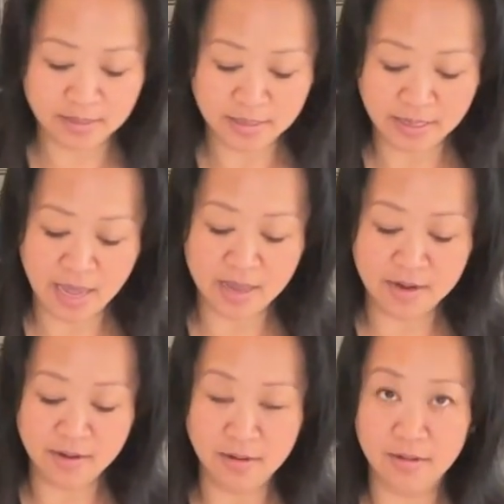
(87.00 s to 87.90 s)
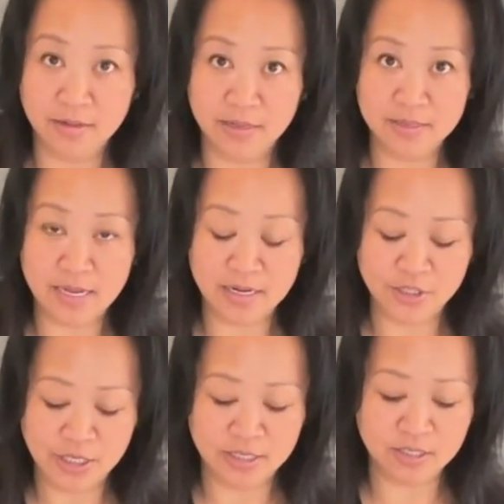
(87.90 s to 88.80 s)
Again, it's had a
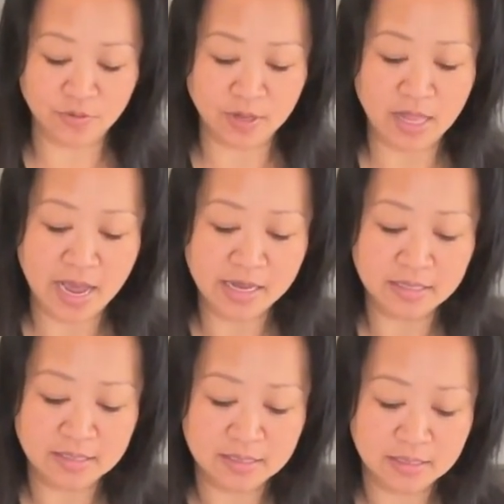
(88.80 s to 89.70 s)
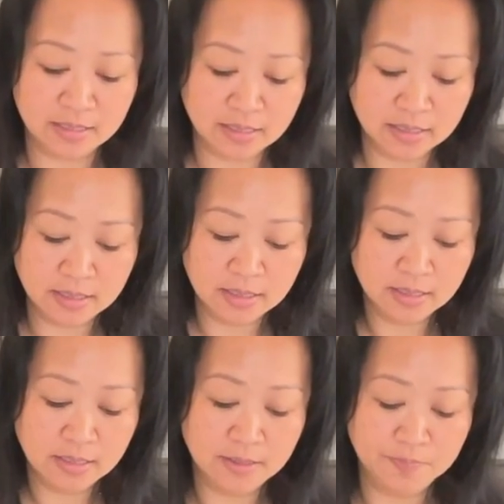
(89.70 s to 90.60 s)
chance to relax.
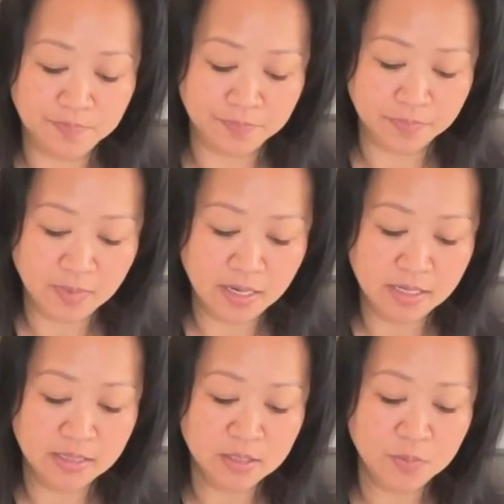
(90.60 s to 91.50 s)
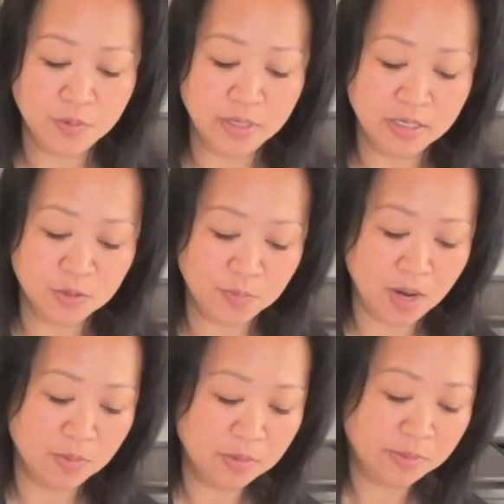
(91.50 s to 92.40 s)
And at this point, it's
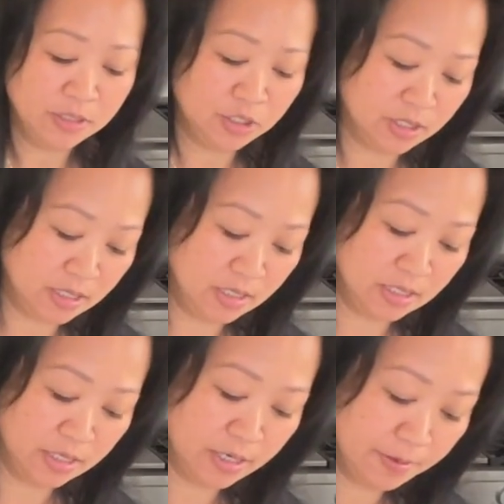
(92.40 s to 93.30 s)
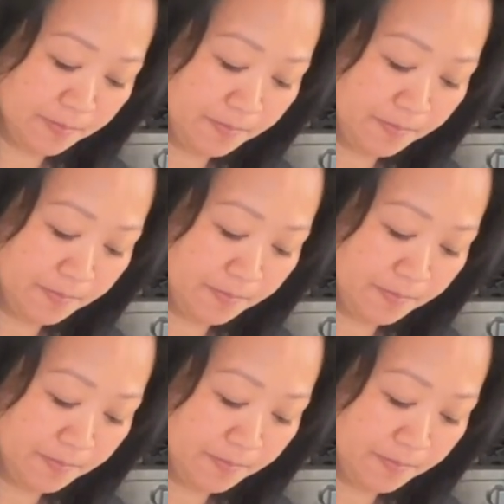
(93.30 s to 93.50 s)
probably just easier